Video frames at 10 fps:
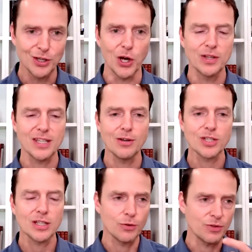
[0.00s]
You know, it's
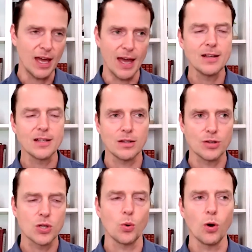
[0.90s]
interesting that the eggs in the
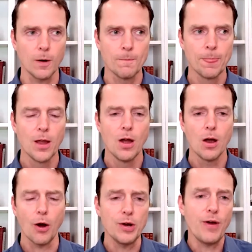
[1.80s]
store
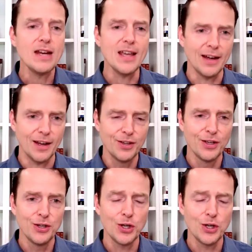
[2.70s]
are irradiated.